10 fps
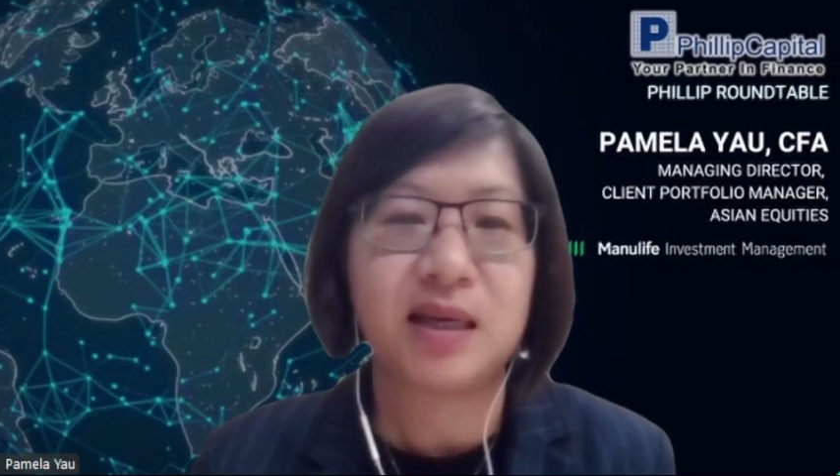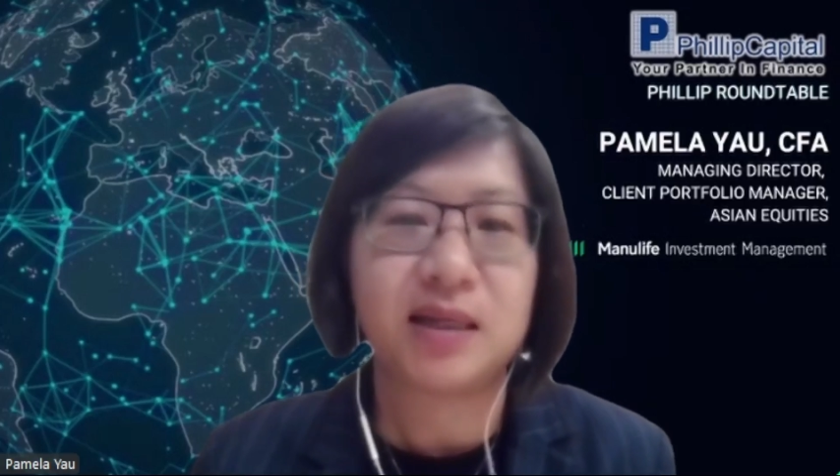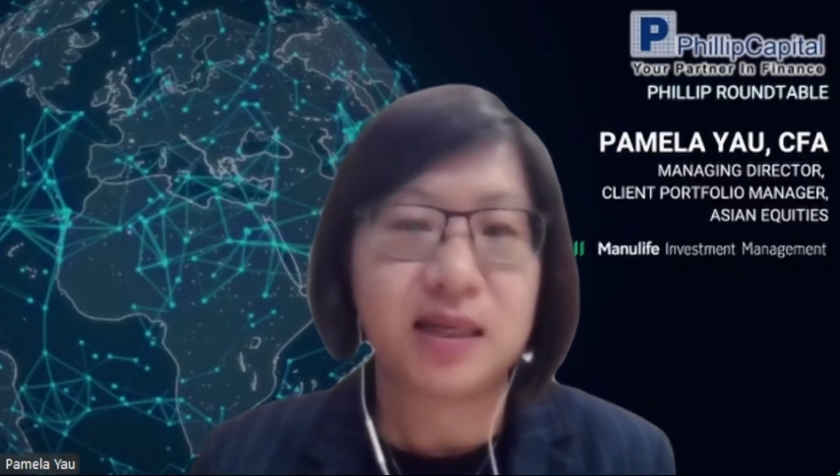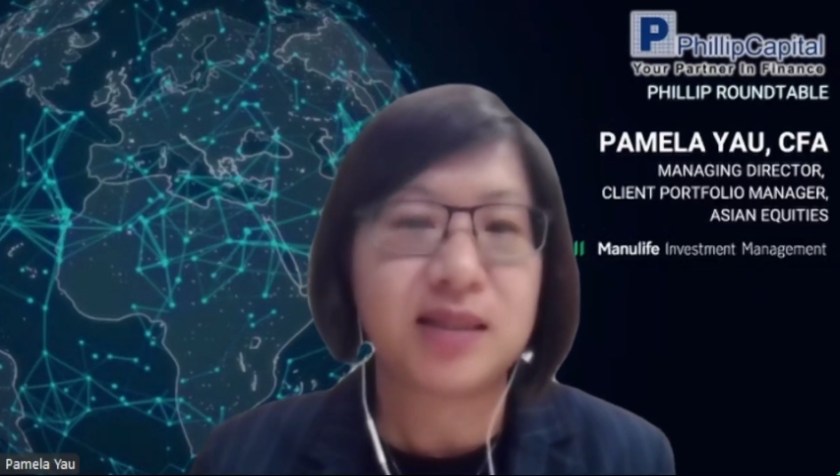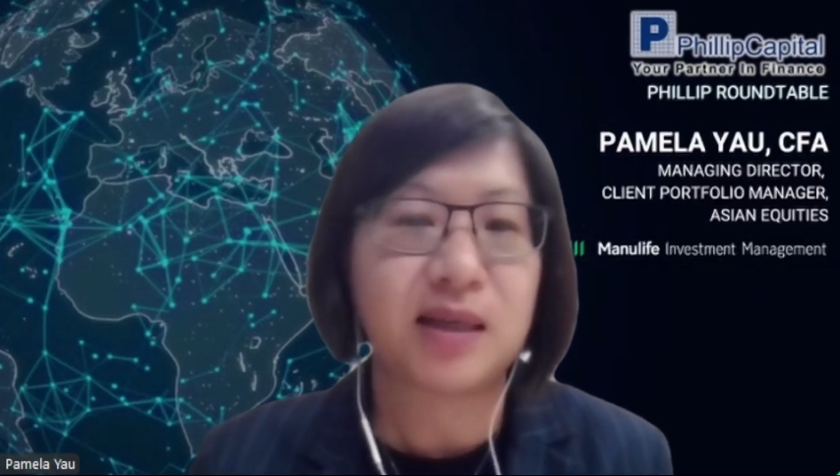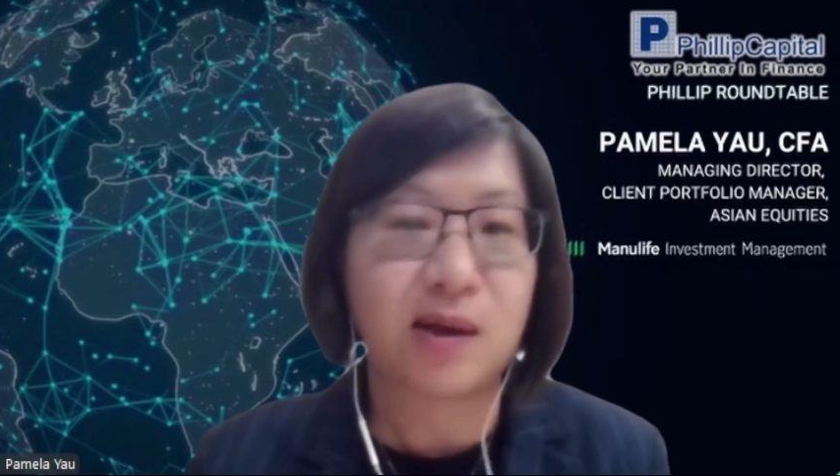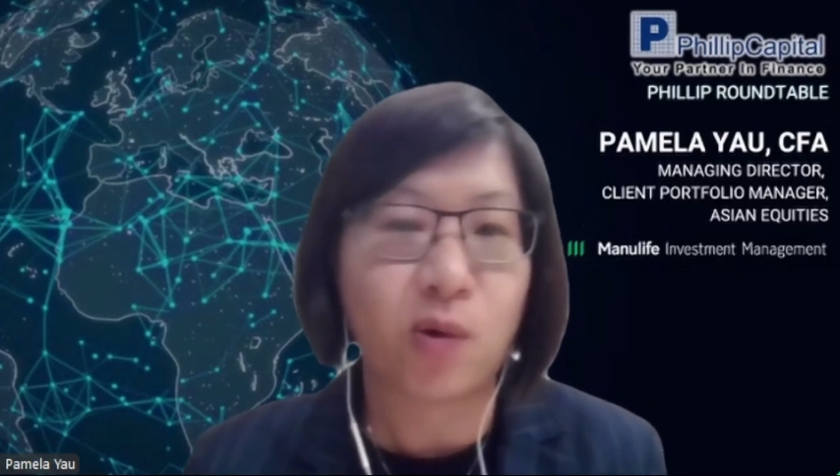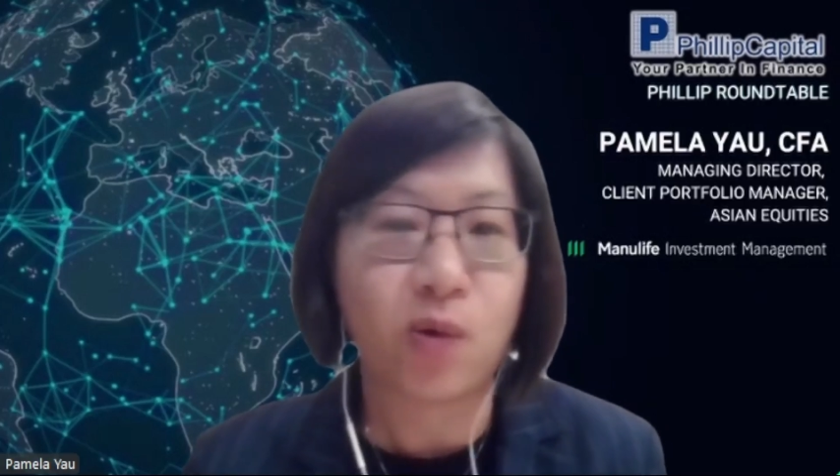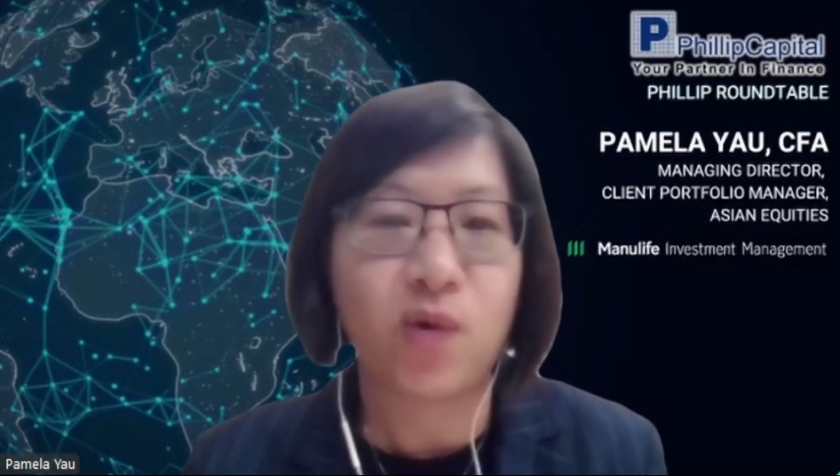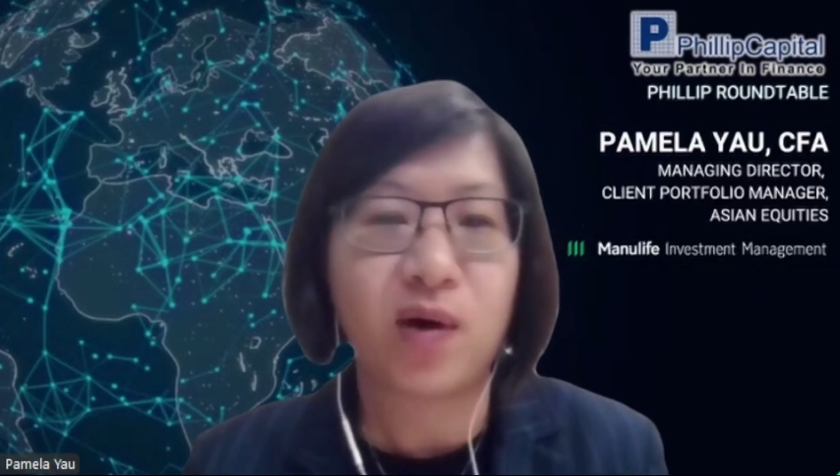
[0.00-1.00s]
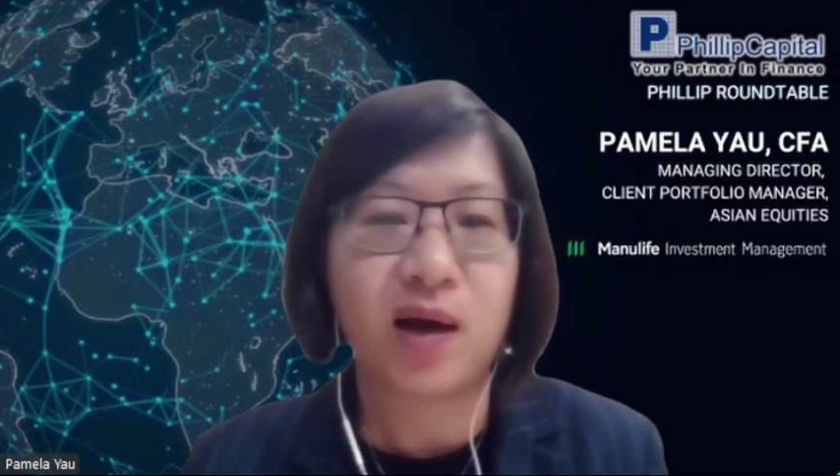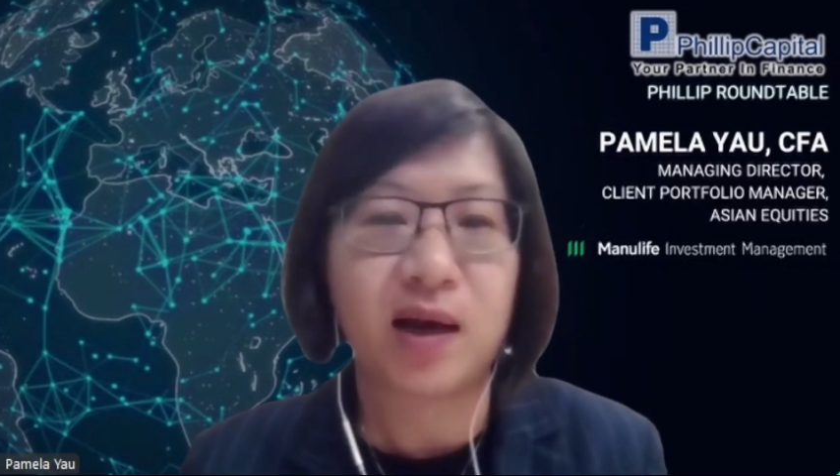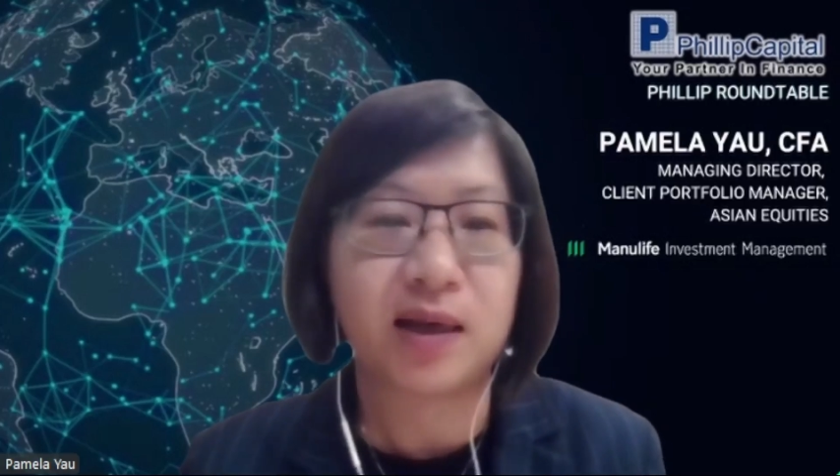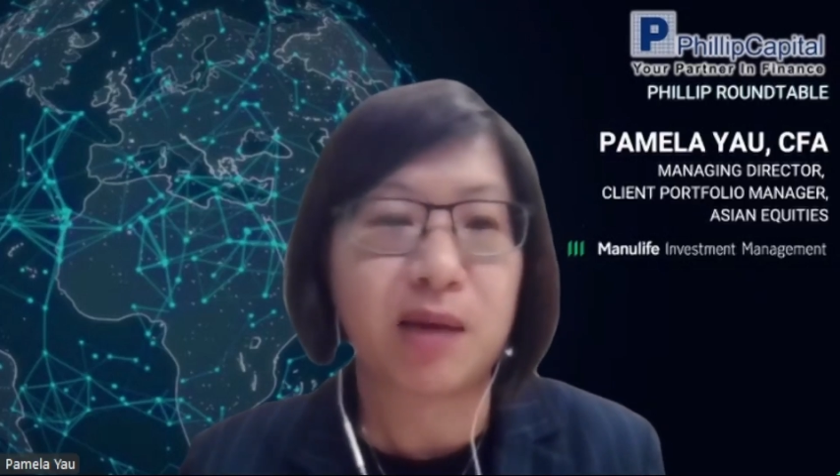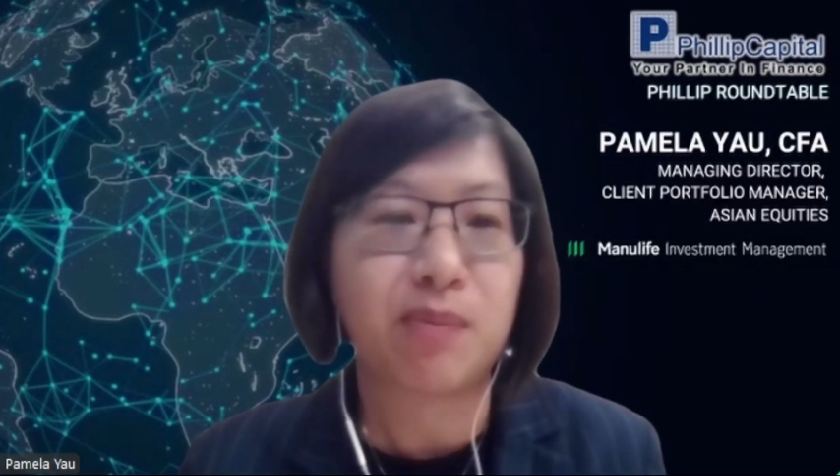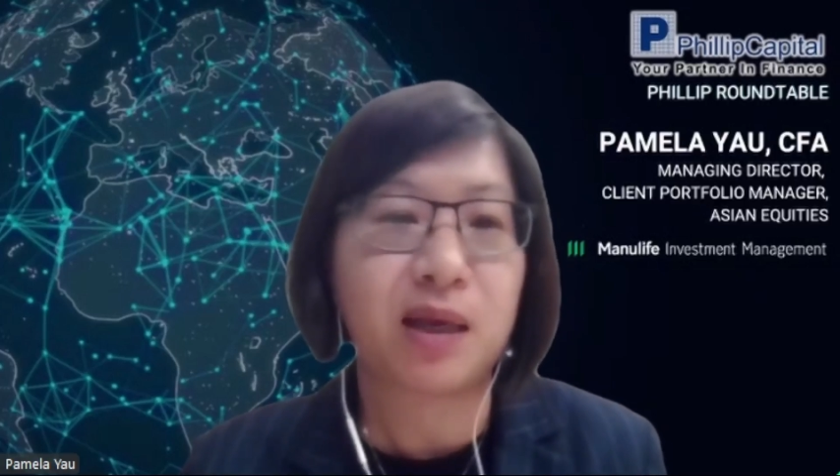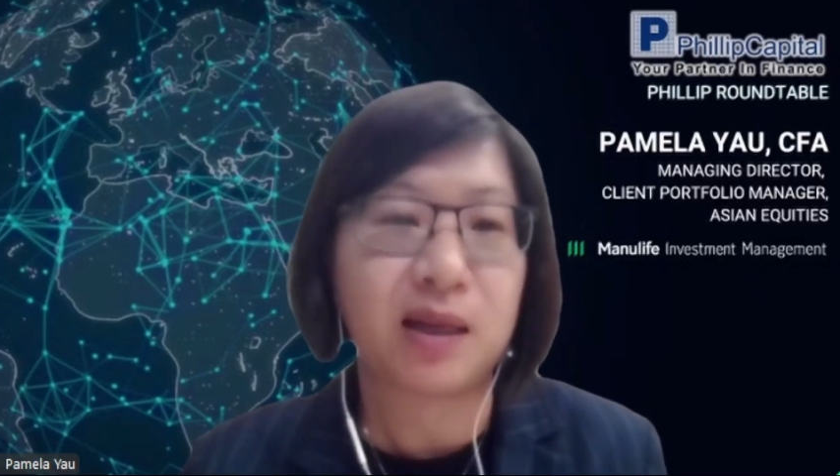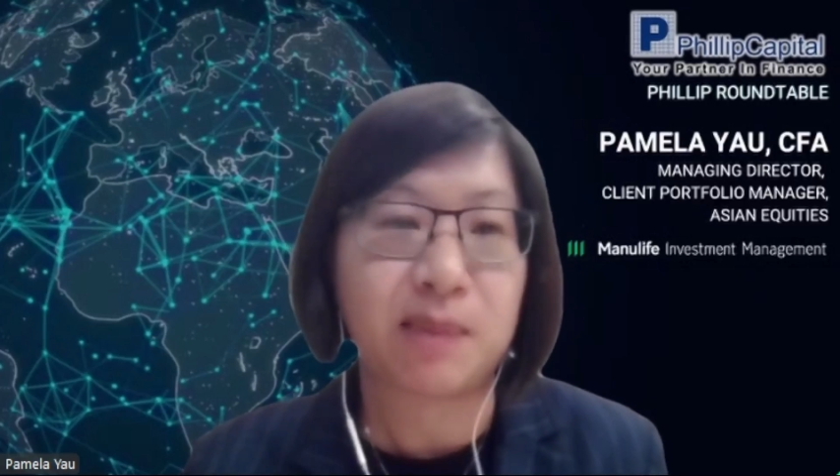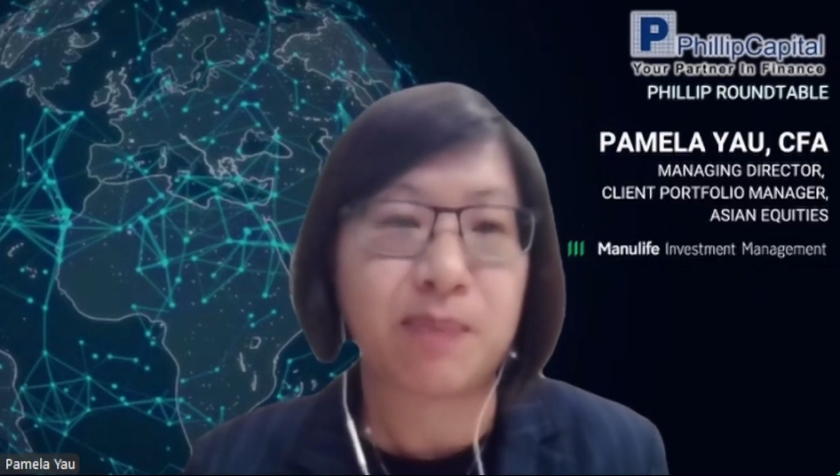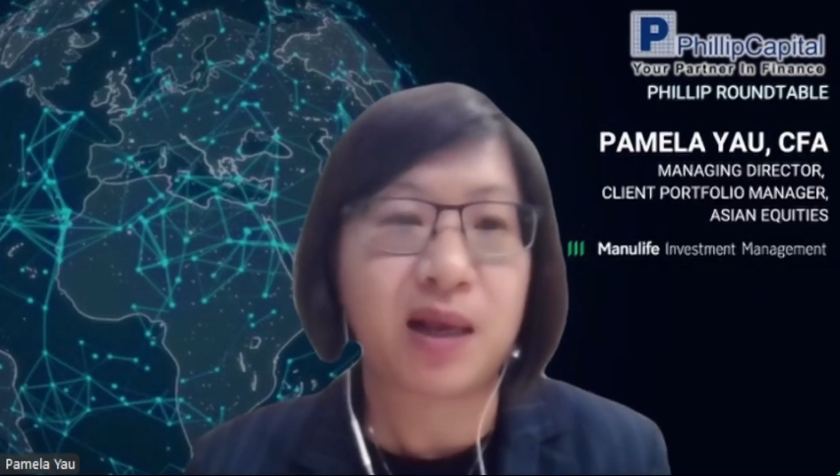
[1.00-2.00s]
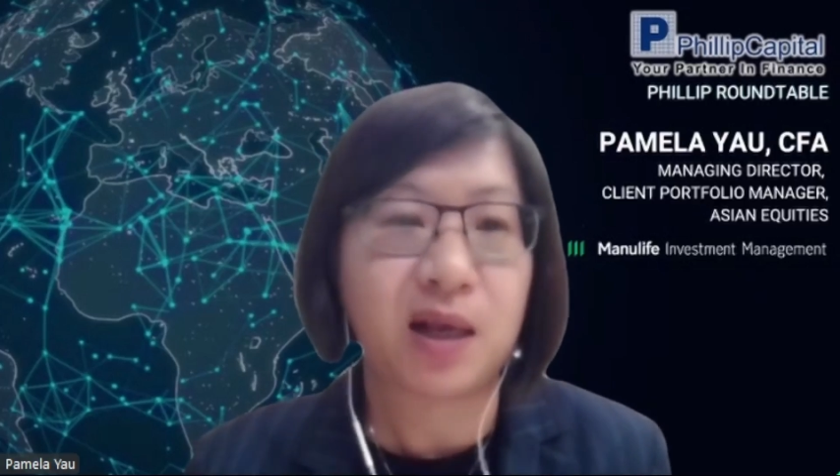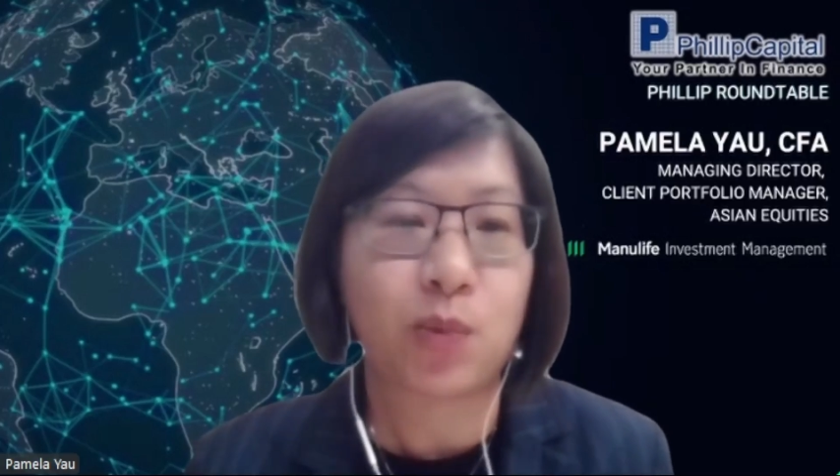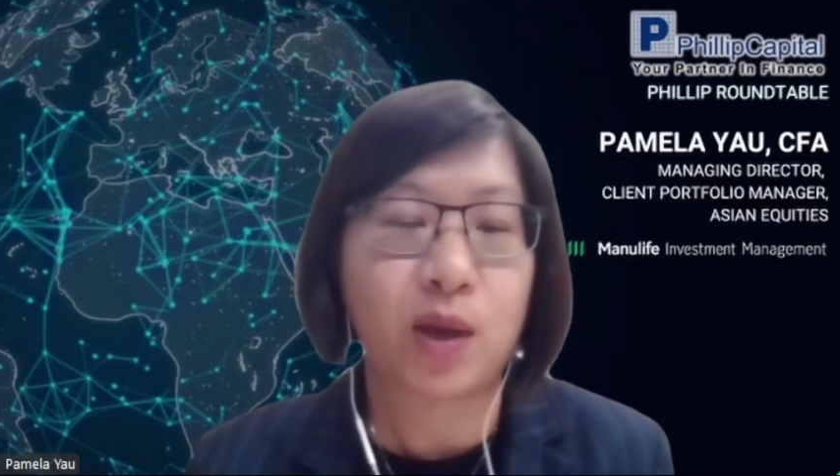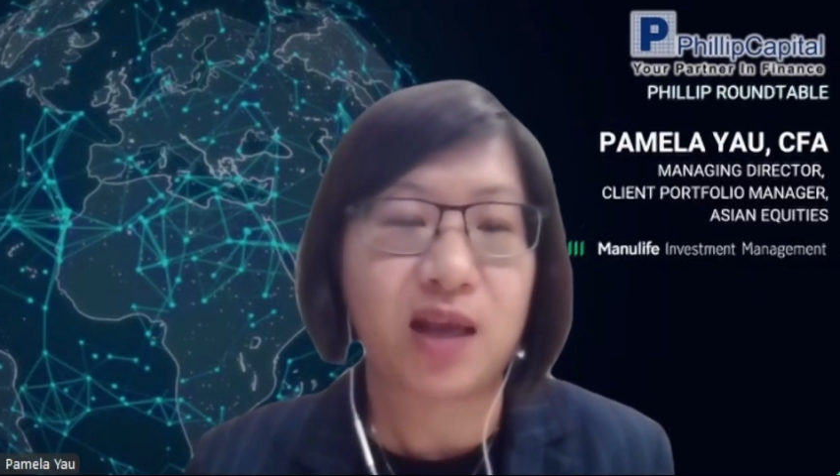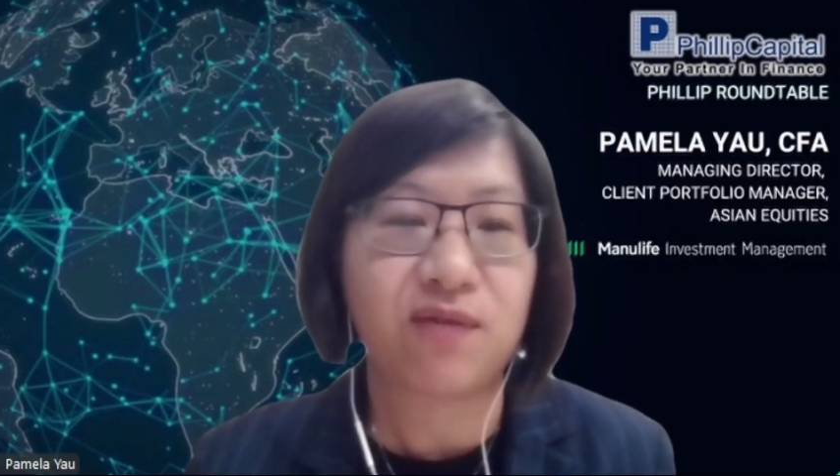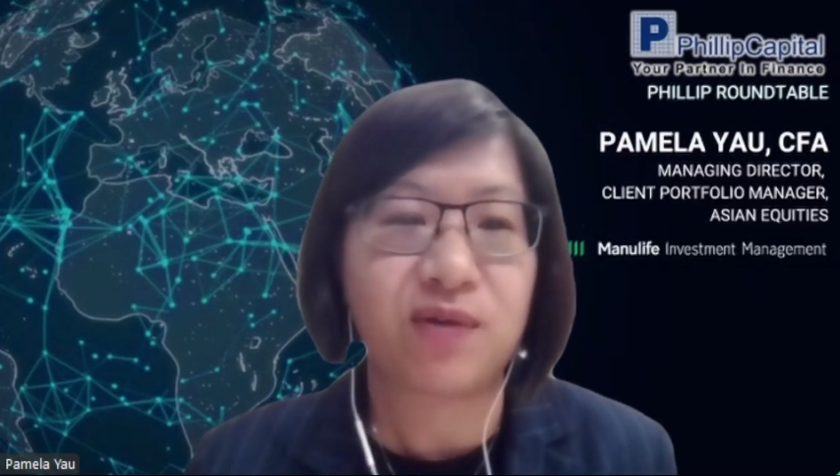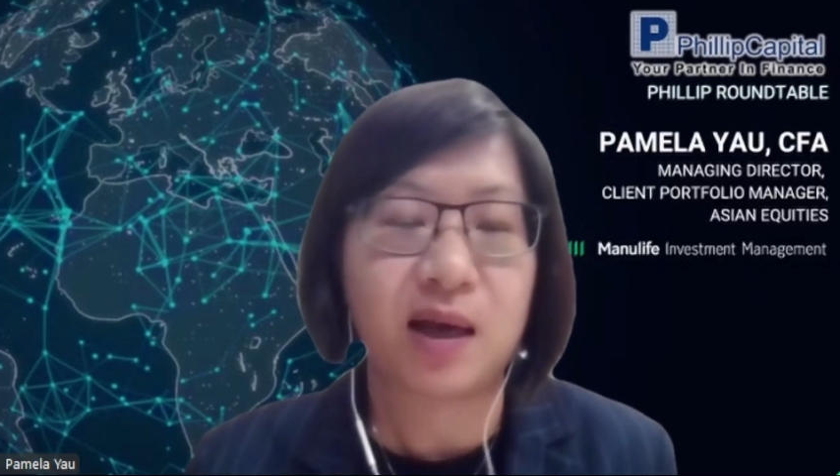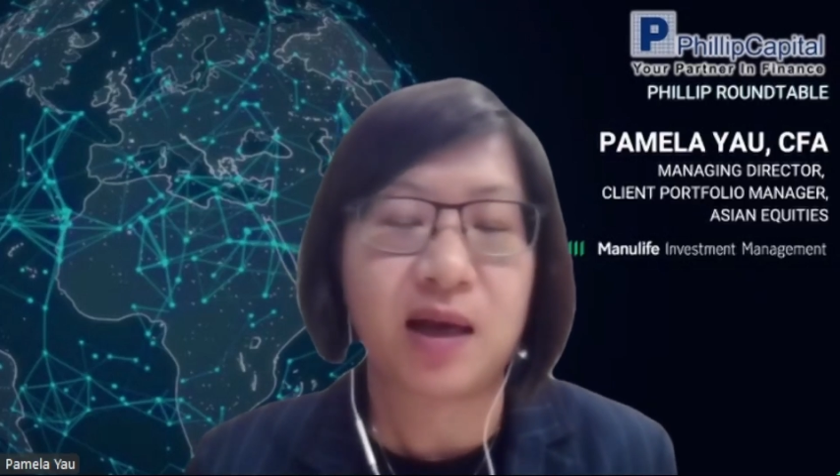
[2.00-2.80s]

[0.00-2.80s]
these are all coming in a big wave,